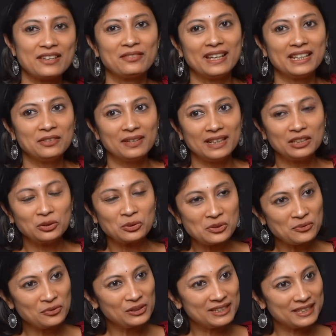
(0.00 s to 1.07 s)
very, very
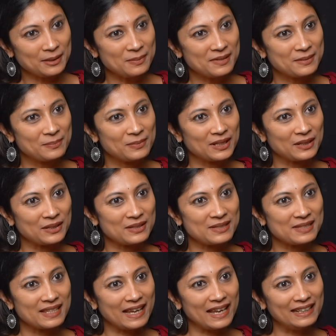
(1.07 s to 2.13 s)
useful tips because
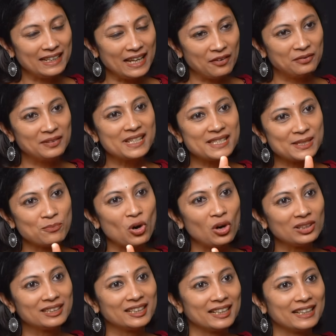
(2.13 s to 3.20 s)
every small thing